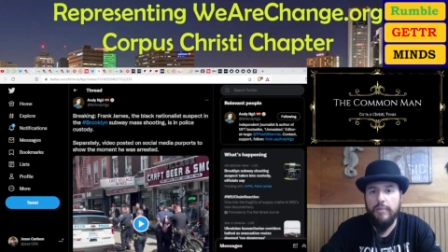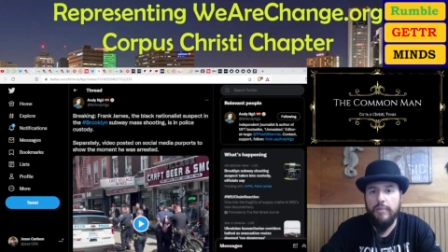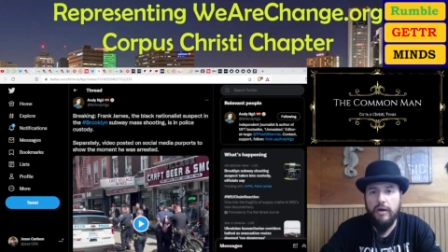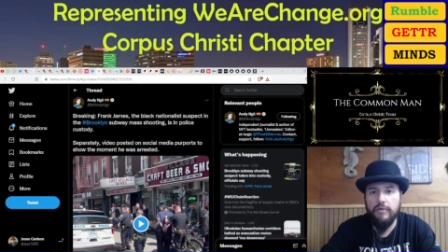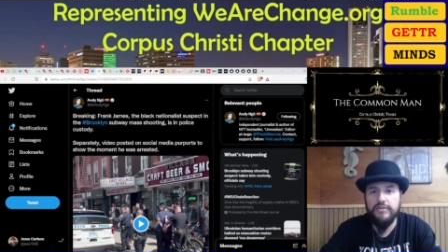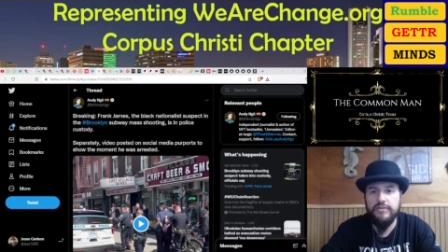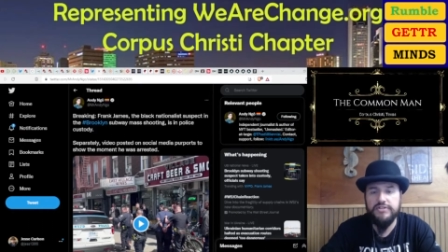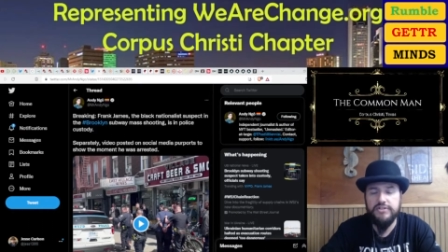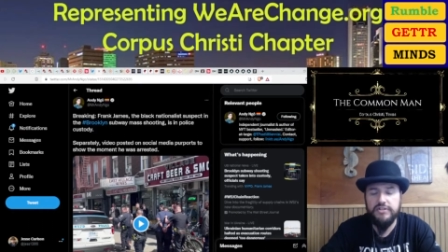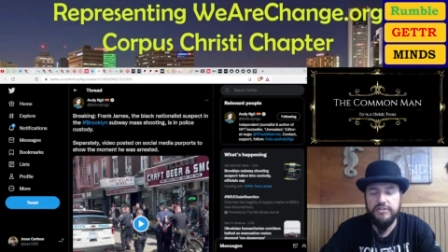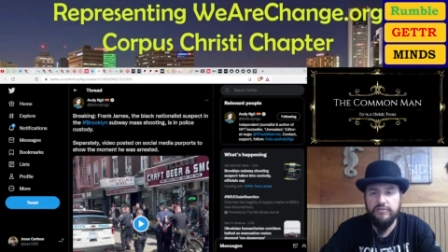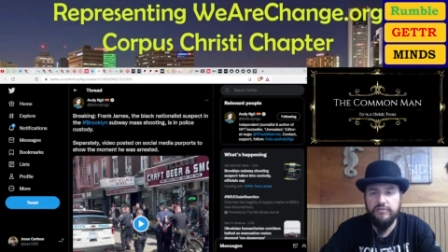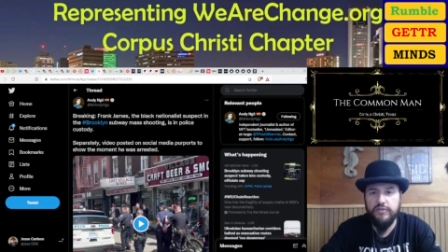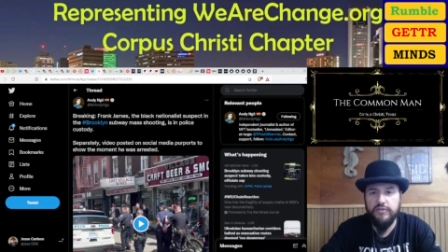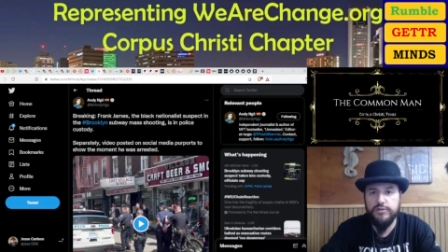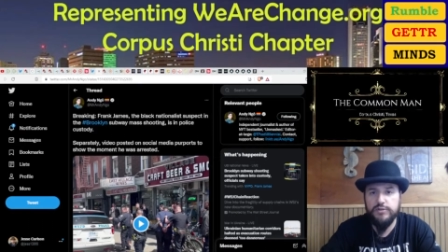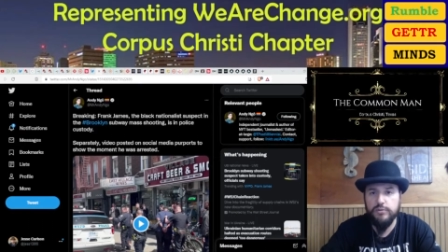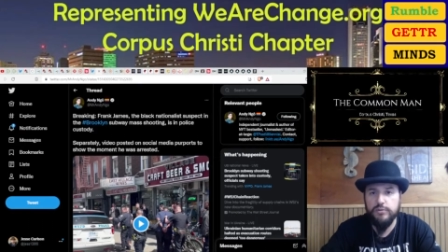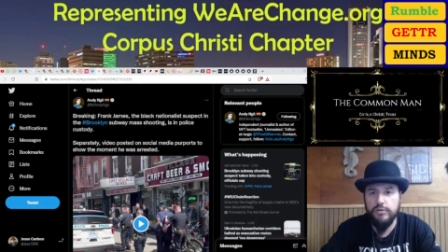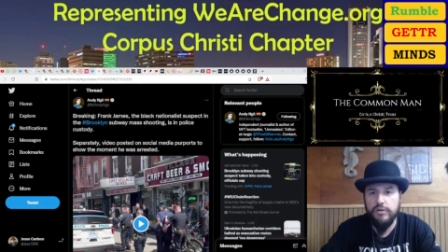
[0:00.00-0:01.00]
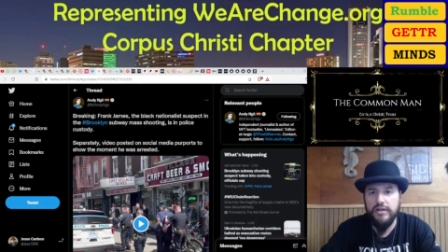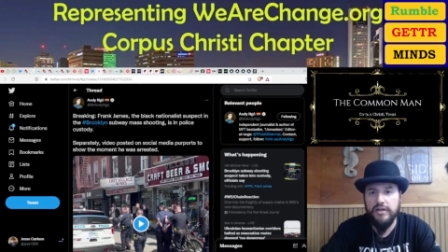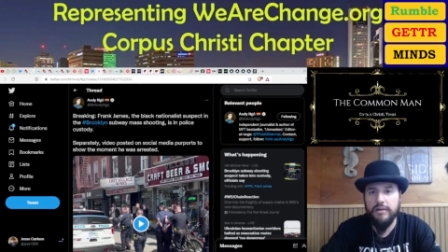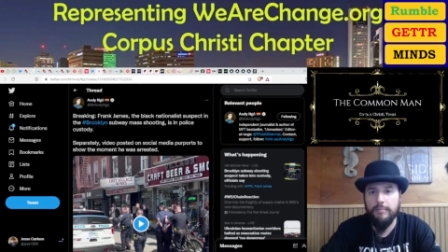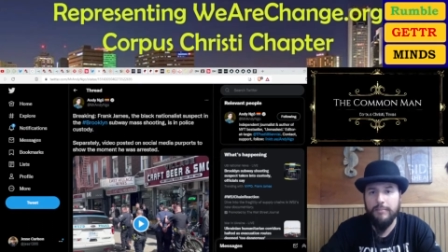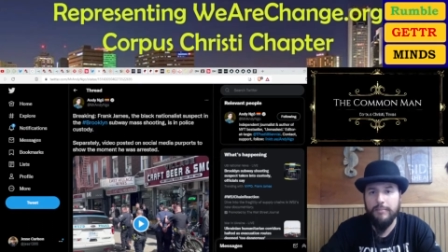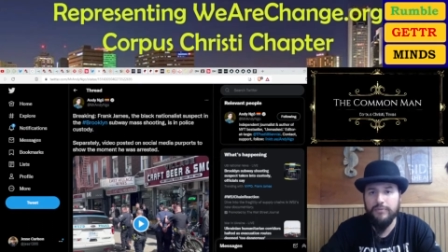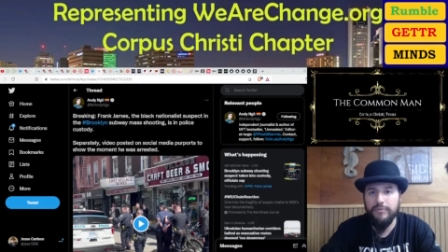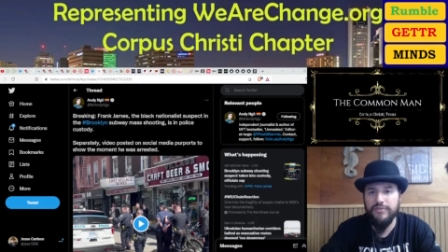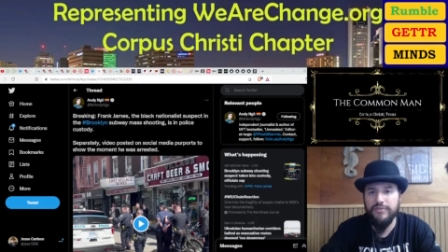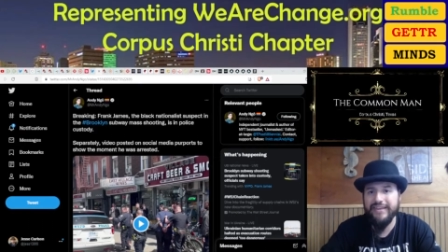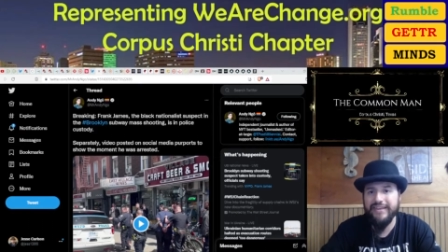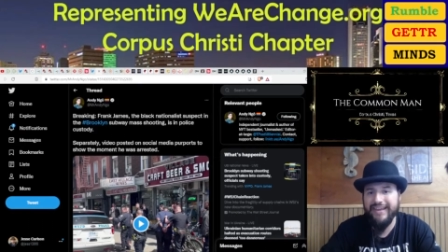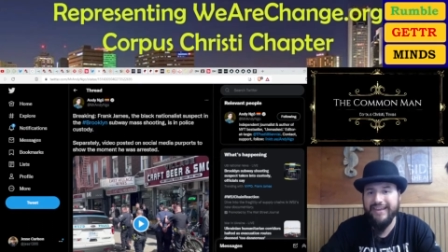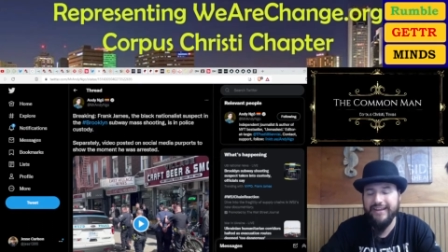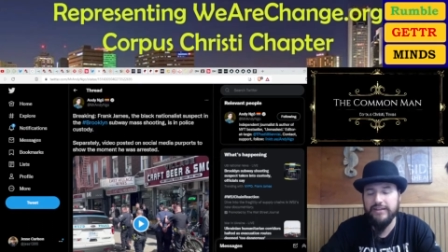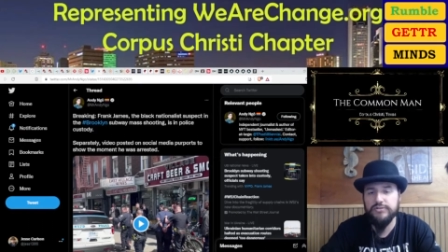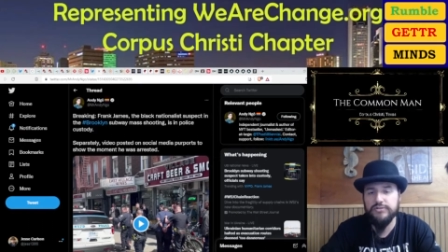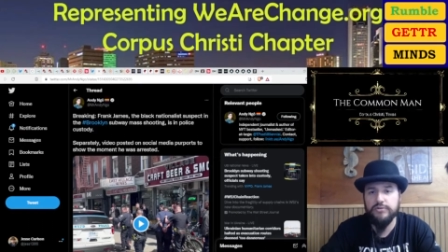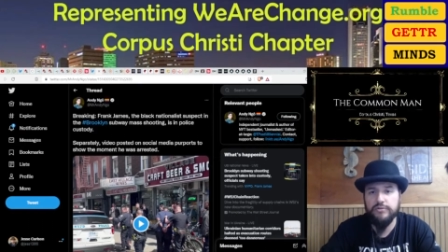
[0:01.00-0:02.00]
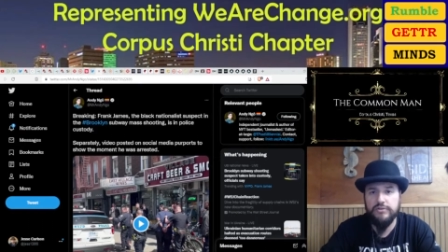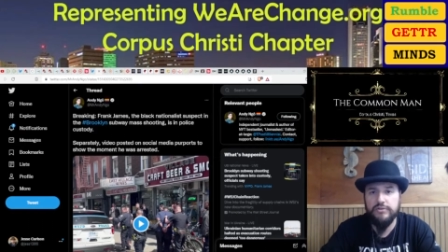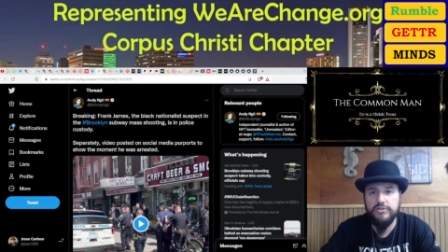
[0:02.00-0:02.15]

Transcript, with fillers: about this individual and about the cancer